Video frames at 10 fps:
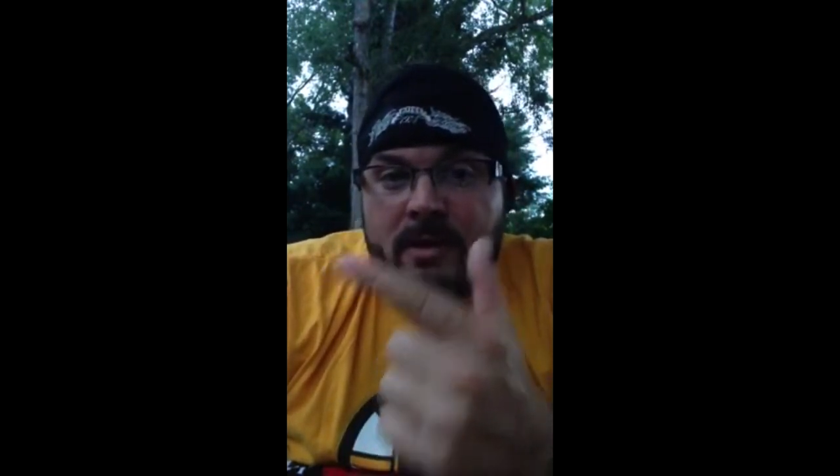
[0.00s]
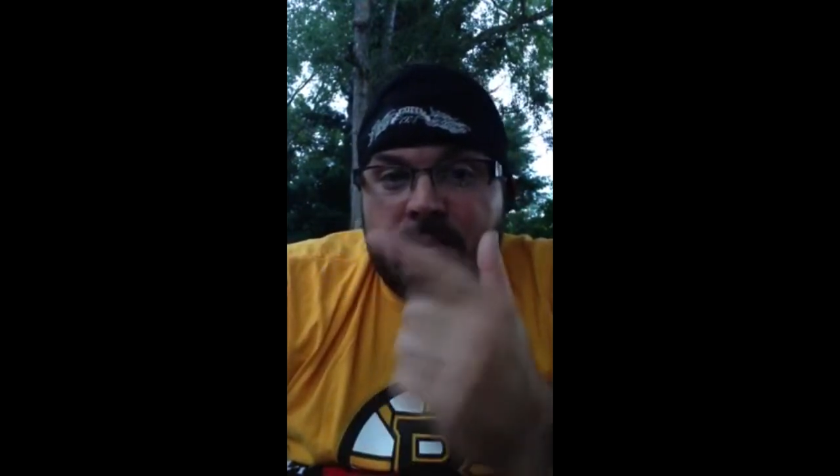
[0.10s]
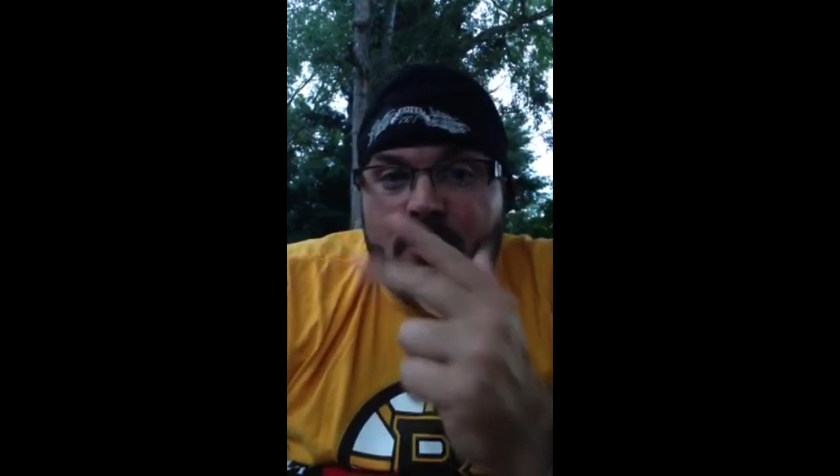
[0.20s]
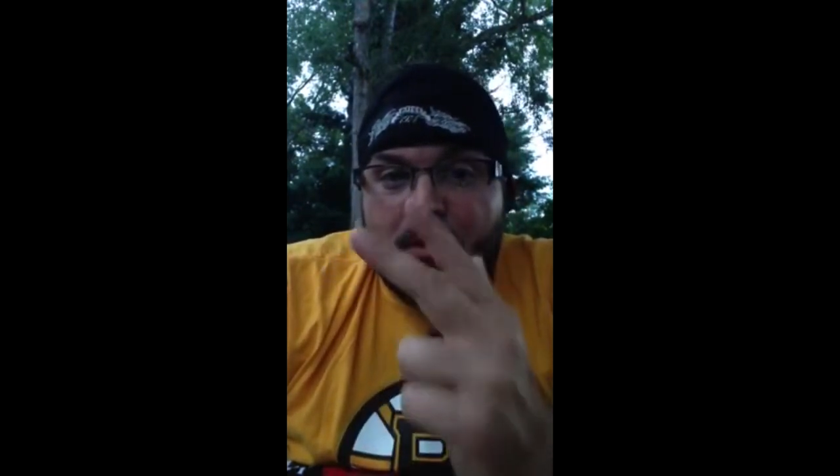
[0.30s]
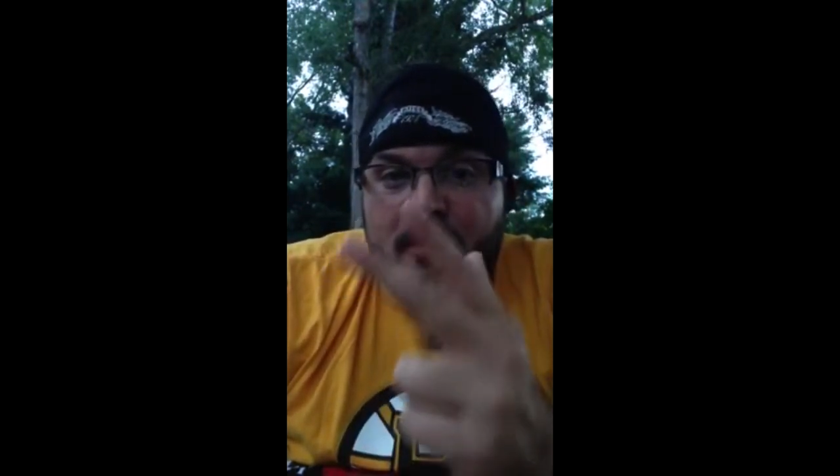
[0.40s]

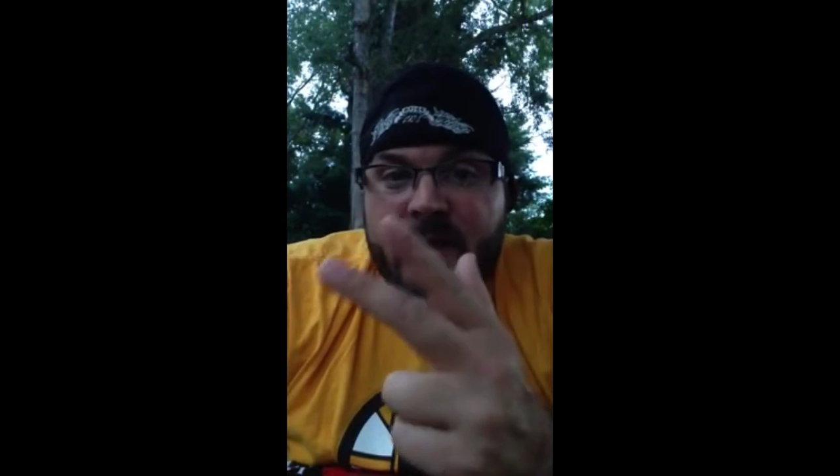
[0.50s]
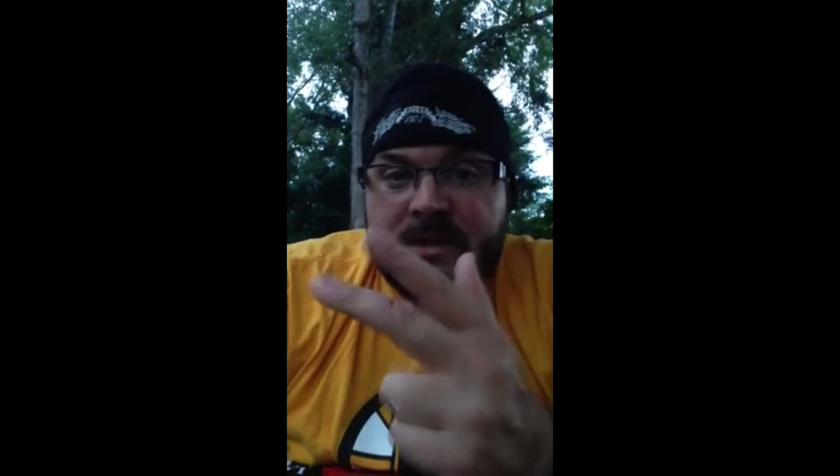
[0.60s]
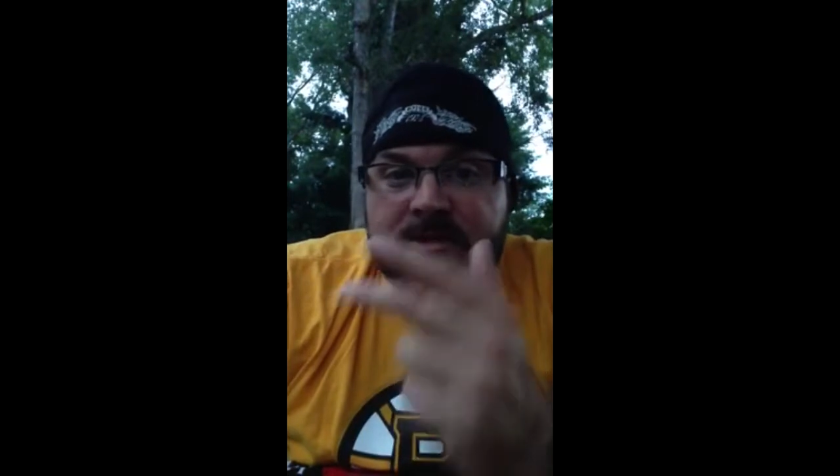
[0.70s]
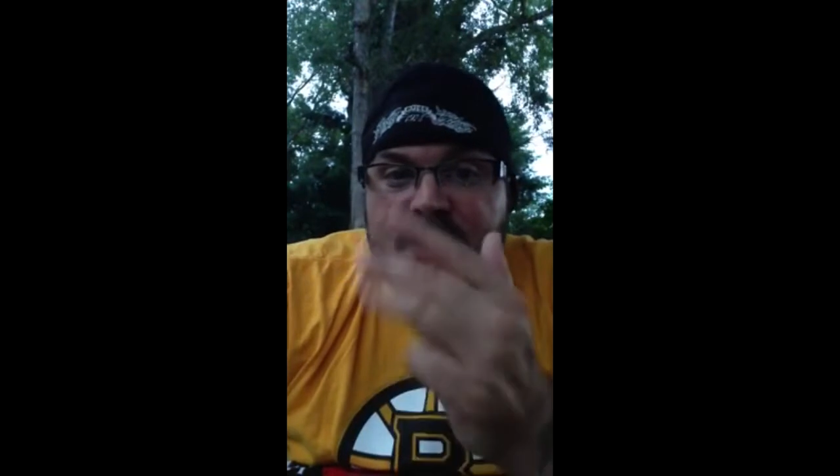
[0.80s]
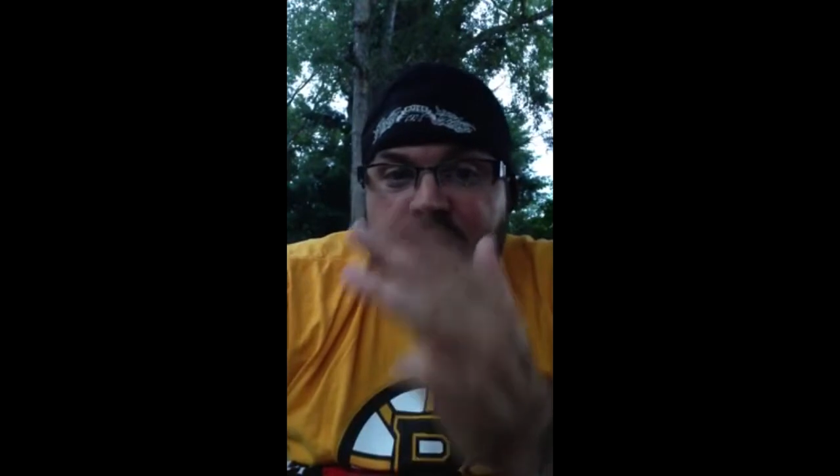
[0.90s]
the
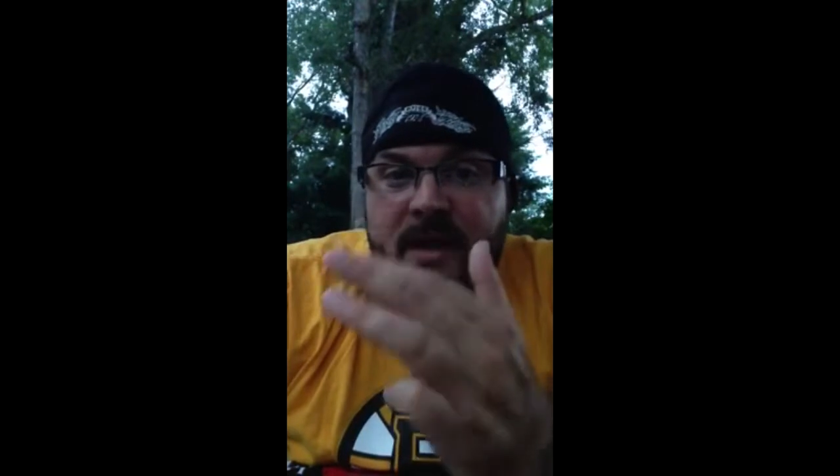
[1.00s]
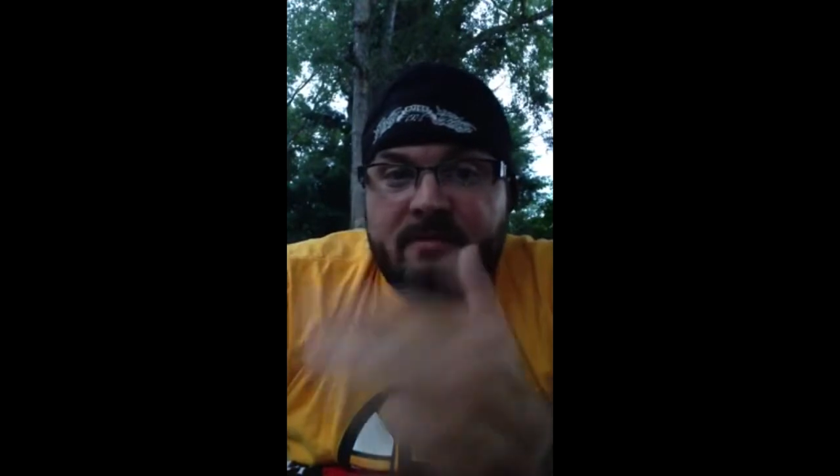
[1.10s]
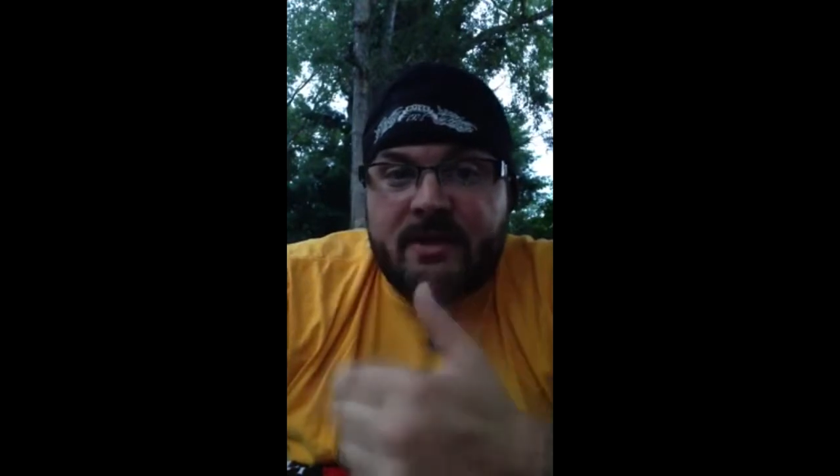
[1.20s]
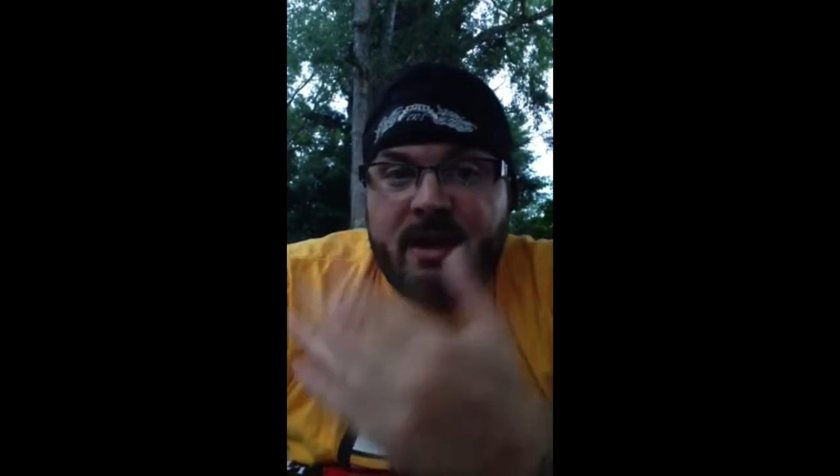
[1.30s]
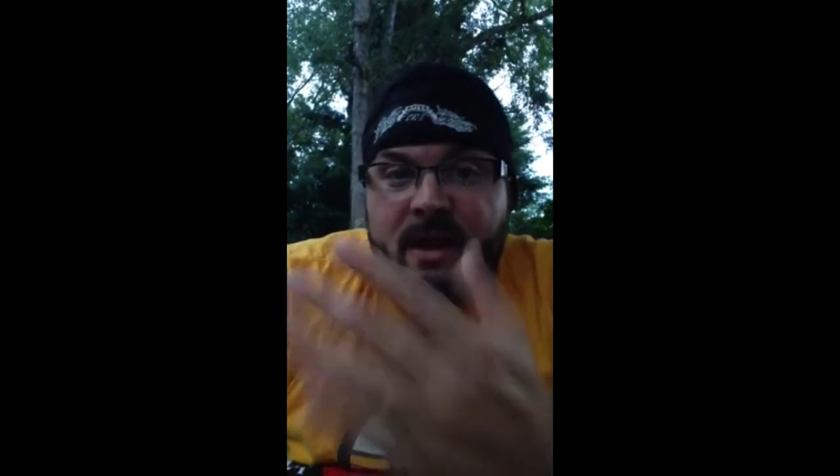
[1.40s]
Marines, the
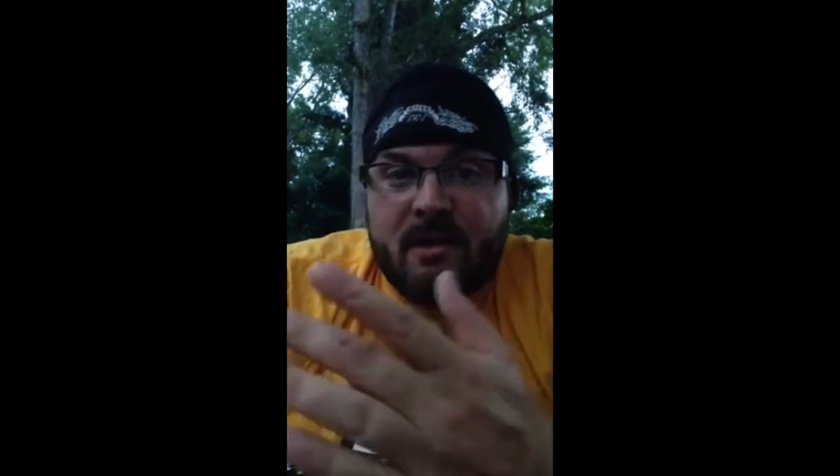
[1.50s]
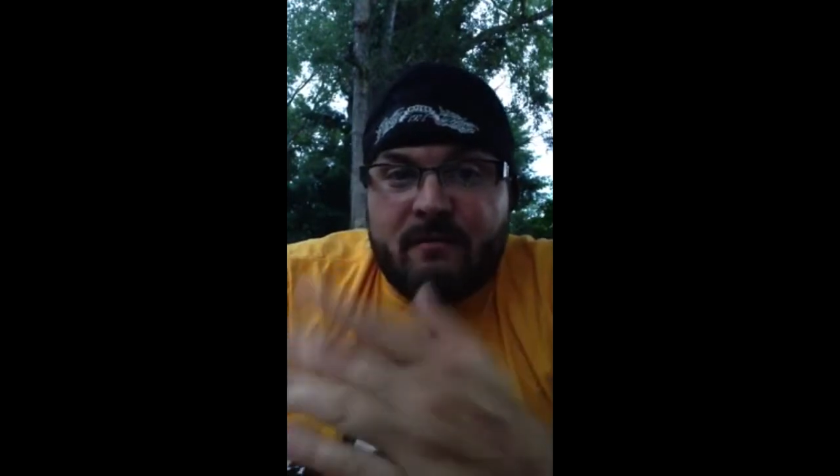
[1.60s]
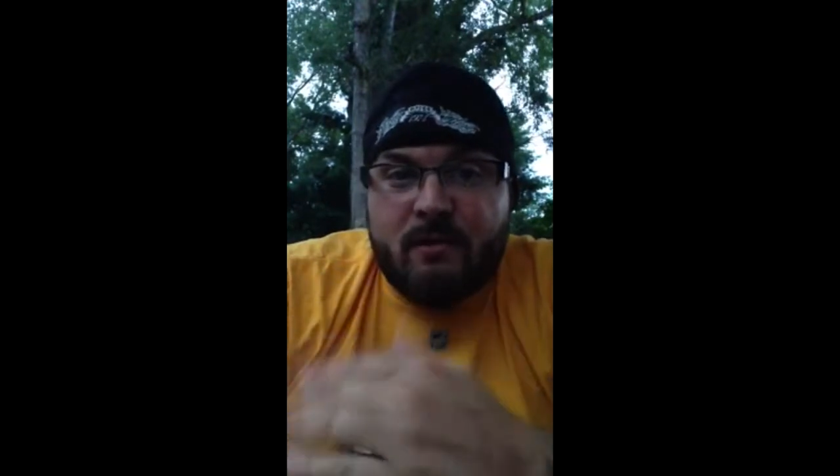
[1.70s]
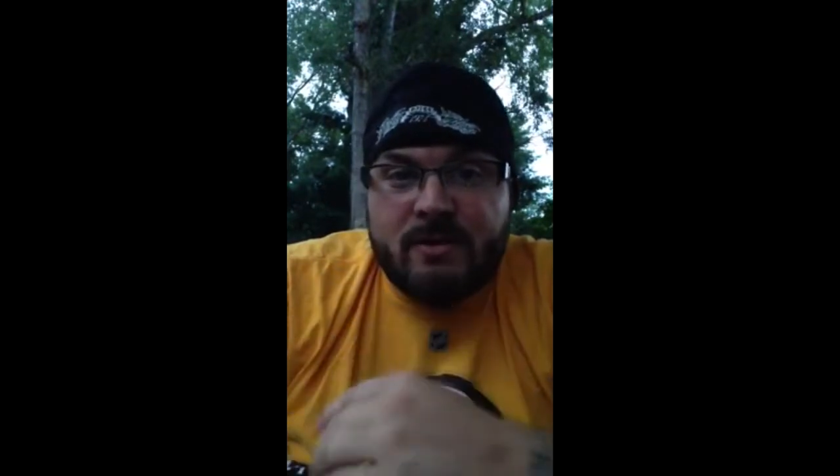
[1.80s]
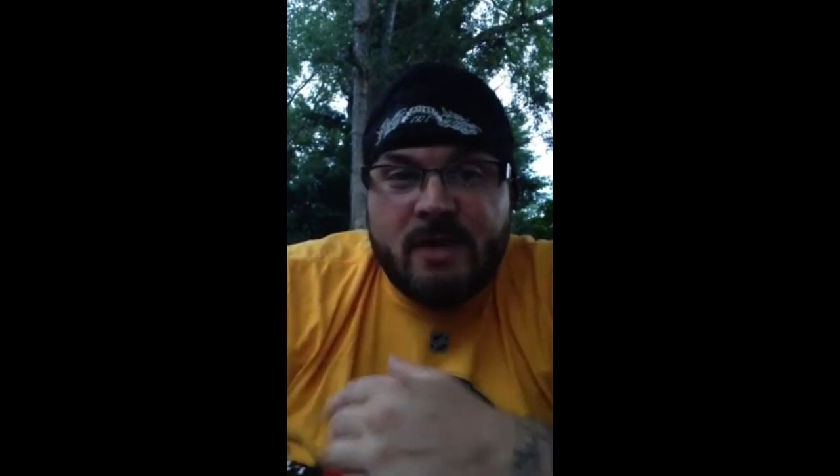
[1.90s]
Navy, the Air
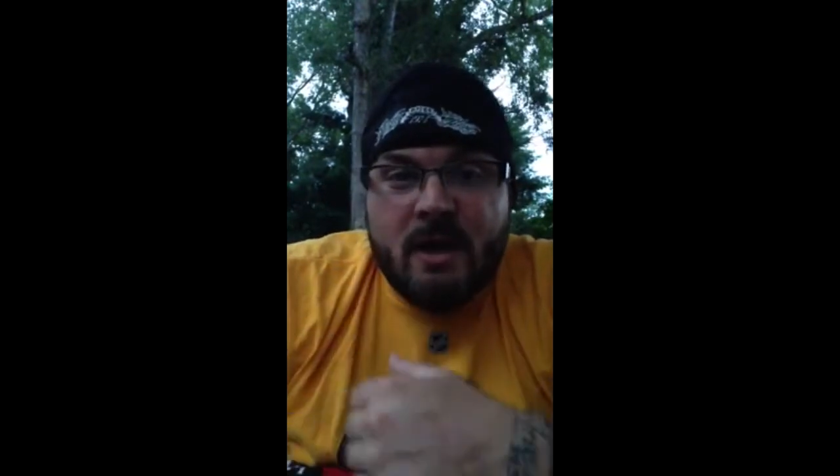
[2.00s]
Force